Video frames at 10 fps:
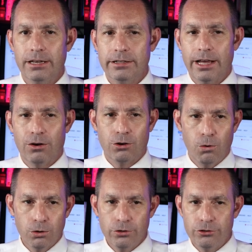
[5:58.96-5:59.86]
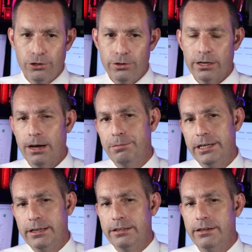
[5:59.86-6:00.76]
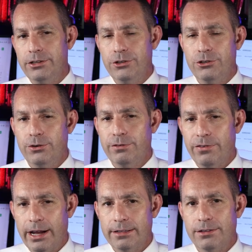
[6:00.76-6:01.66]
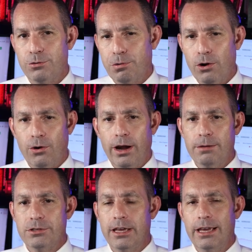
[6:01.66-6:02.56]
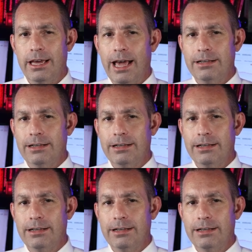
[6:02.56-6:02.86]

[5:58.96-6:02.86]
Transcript: Now, in quarter two, the company continued to advance its programs and